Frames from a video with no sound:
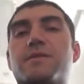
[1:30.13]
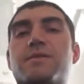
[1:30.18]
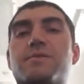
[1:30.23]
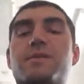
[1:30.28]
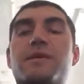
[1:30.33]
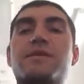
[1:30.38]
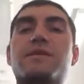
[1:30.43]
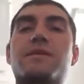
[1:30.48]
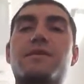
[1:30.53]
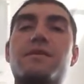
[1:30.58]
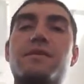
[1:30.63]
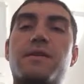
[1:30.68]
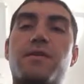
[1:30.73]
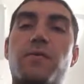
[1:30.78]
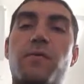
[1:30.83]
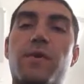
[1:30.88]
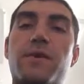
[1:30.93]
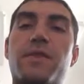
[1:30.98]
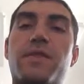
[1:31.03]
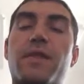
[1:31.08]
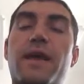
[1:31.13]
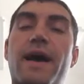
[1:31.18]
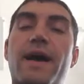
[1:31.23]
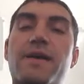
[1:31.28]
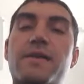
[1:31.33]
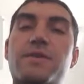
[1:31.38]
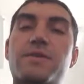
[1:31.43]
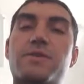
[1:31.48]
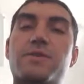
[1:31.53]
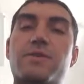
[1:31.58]
basically what
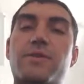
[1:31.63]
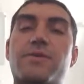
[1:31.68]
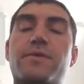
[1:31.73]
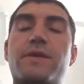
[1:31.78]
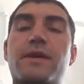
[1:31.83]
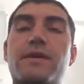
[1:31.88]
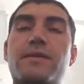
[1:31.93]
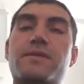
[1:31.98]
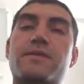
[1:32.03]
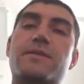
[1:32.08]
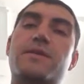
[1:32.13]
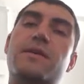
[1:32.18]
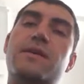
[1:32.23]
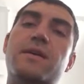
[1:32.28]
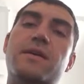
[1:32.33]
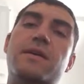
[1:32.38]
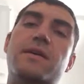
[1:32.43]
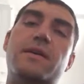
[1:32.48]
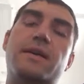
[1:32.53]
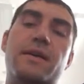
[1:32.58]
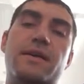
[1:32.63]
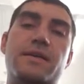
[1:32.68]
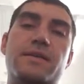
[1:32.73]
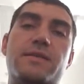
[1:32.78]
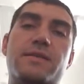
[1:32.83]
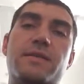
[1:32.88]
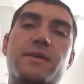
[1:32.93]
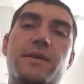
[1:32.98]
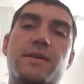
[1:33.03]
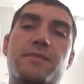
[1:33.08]
that showed us
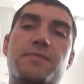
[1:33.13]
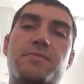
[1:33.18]
is